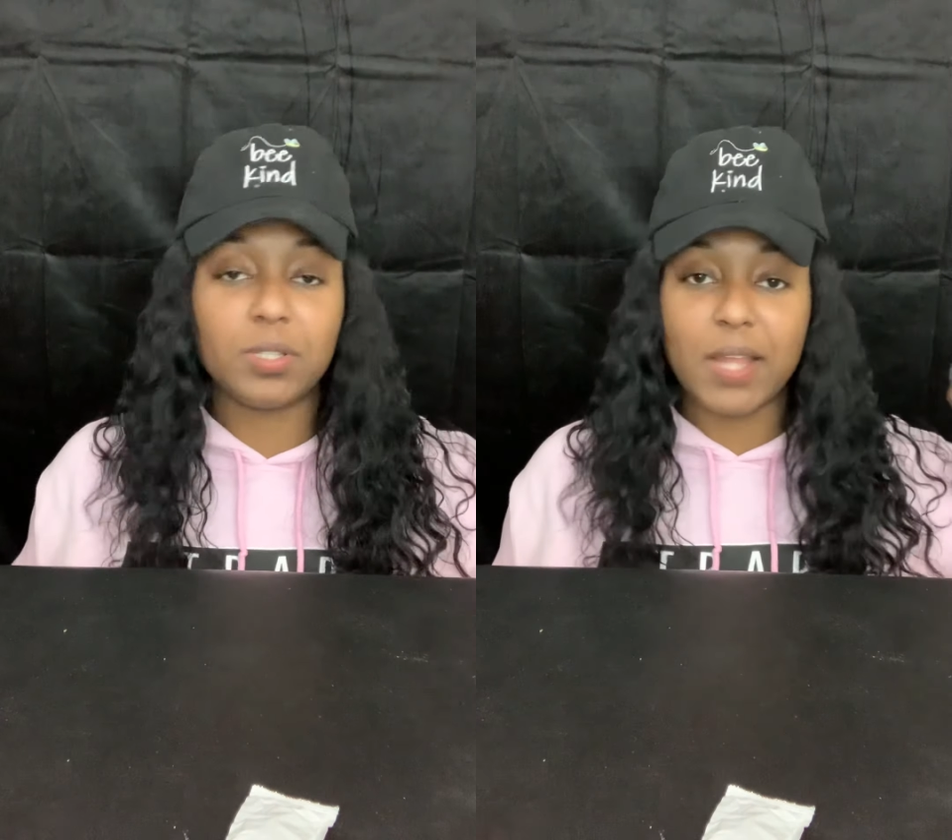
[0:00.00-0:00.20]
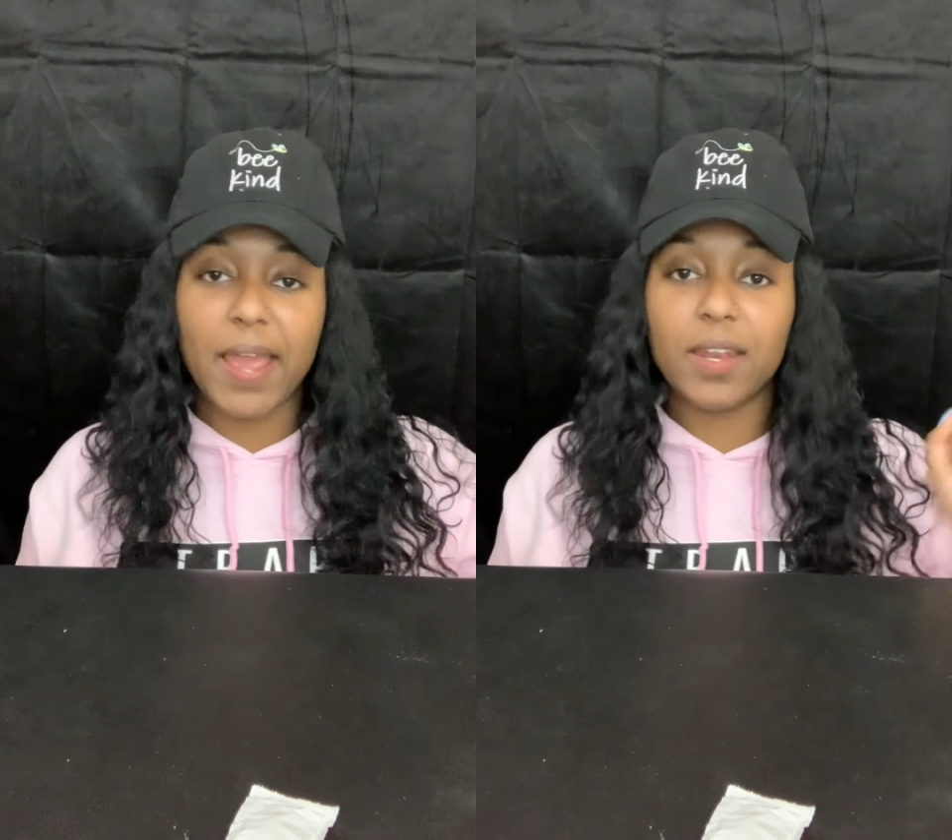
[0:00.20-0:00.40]

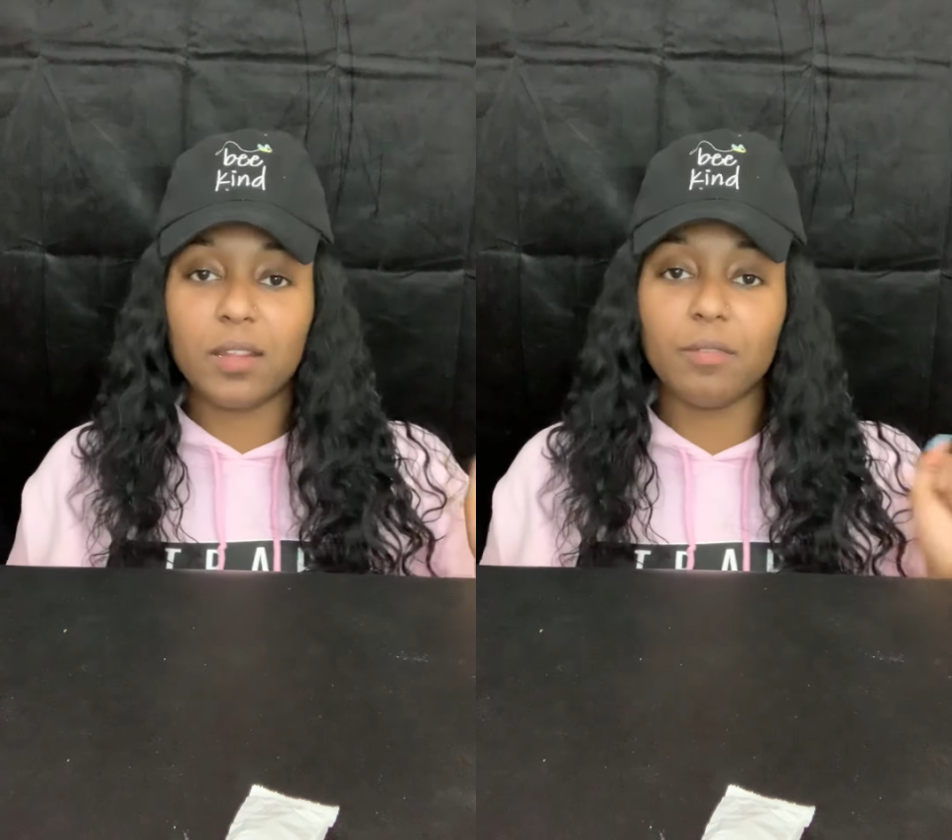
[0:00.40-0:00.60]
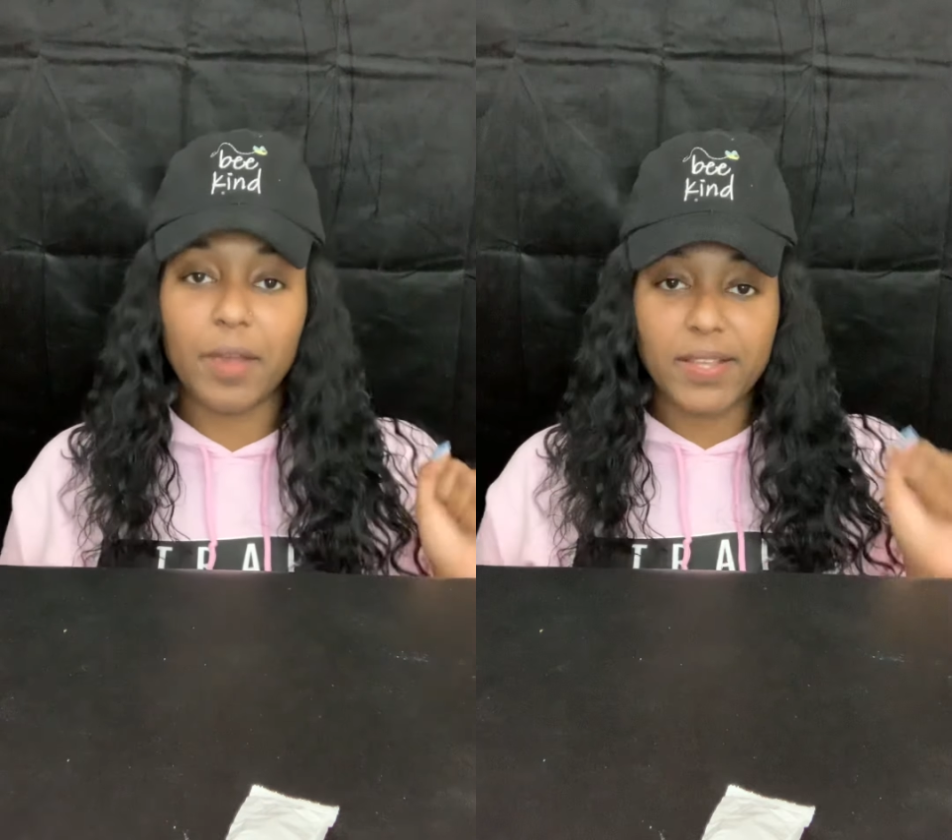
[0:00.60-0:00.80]
stayed in
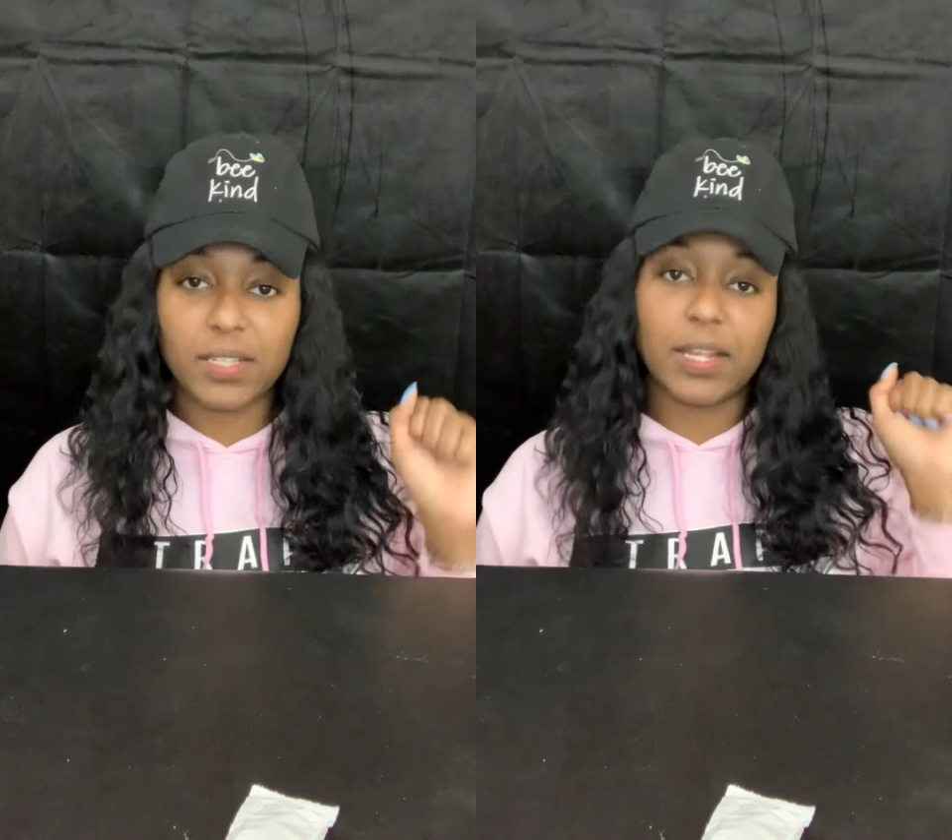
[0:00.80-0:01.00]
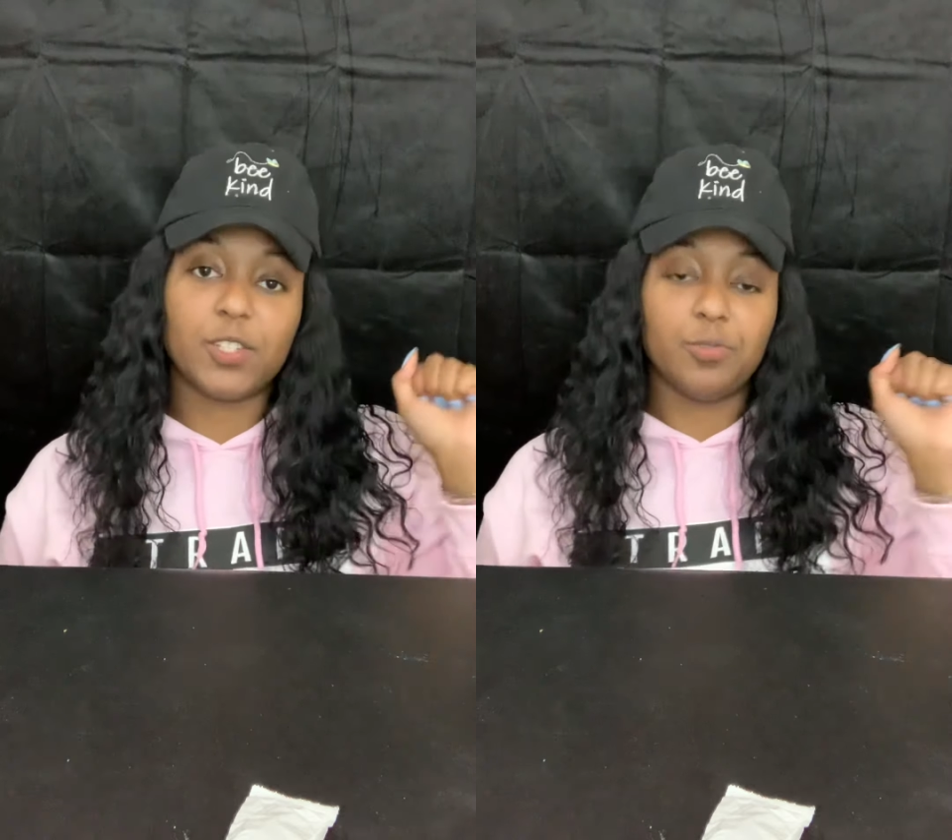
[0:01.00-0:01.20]
the race
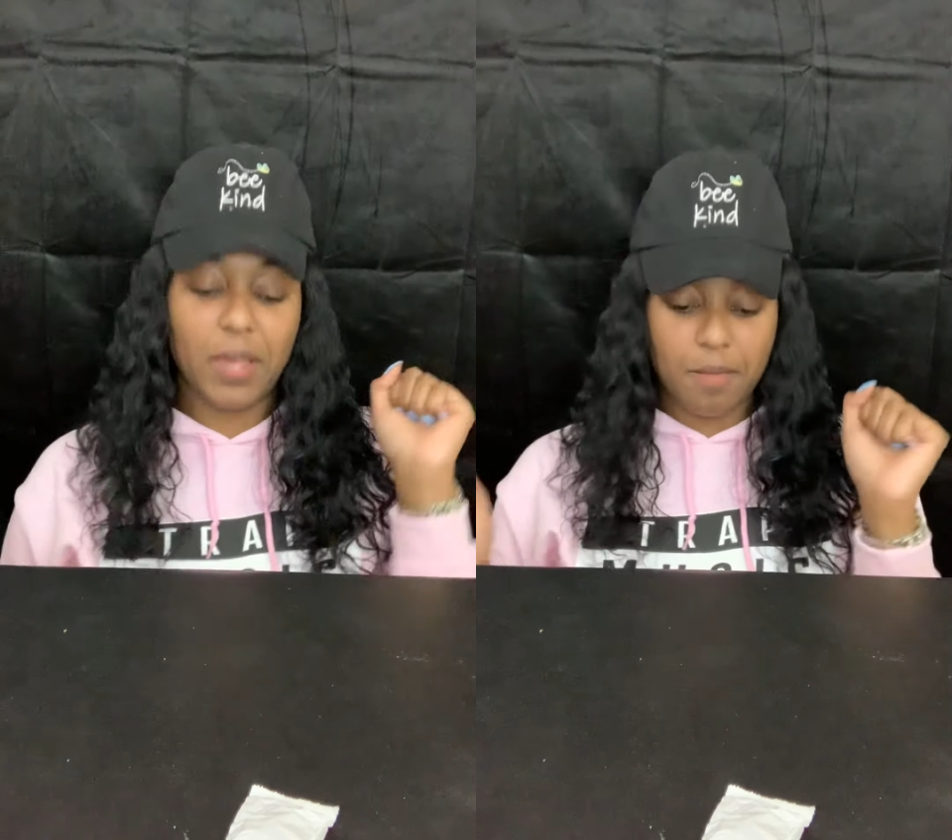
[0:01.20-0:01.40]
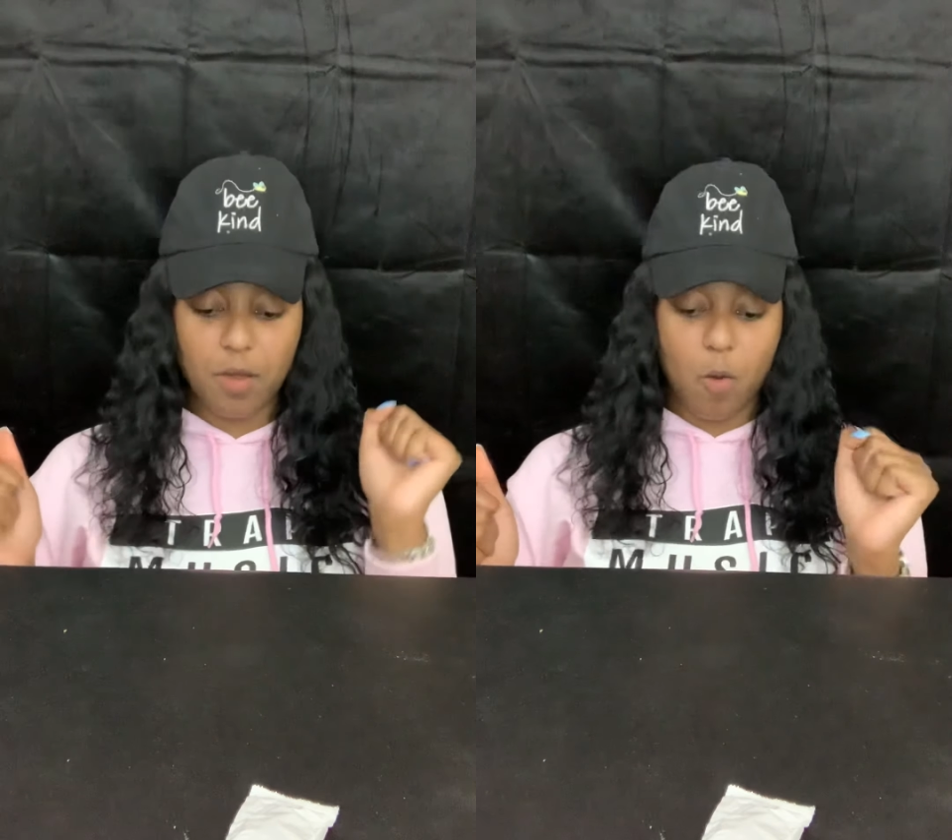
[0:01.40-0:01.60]
and that you
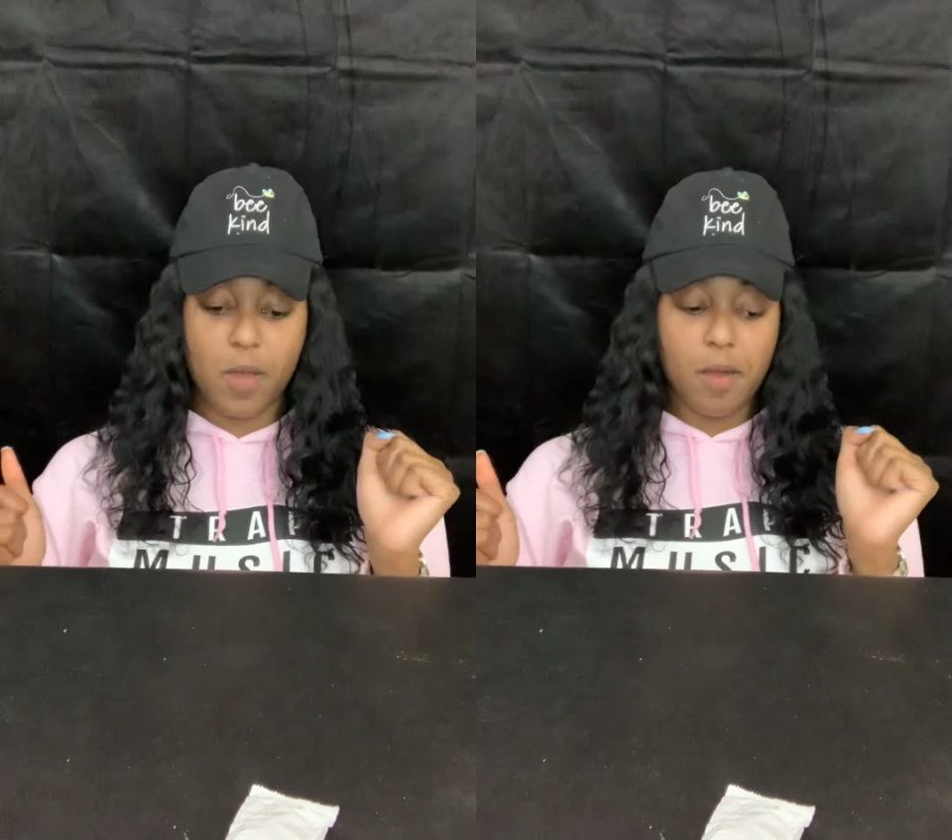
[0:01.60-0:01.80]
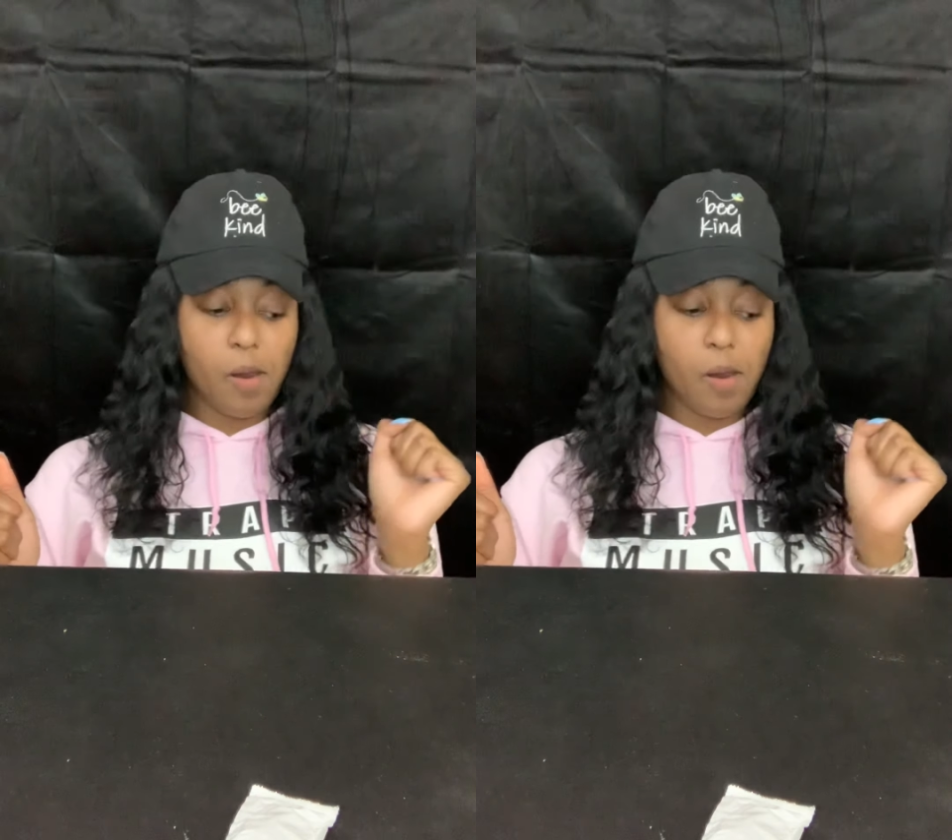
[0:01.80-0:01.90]
kept going.